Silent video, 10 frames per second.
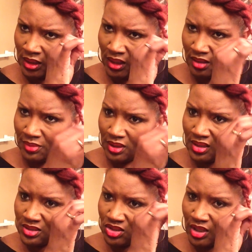And
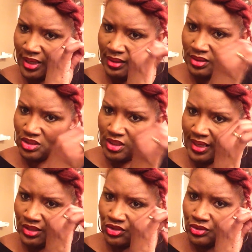because your hair is
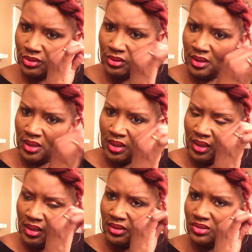natural,
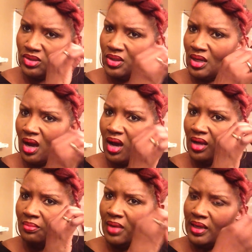it's going to
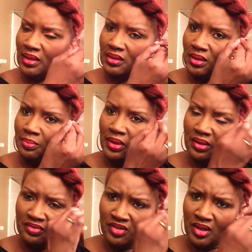automatically
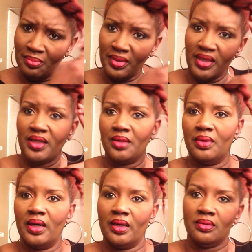puff up
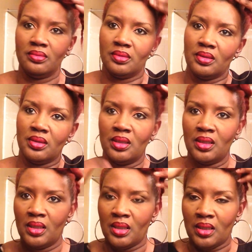anyway.
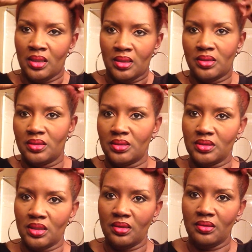
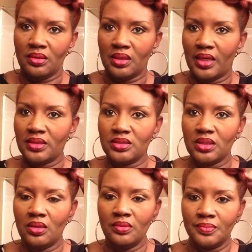So, like
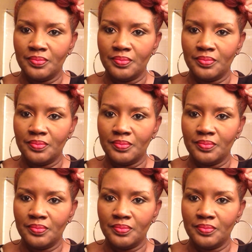so.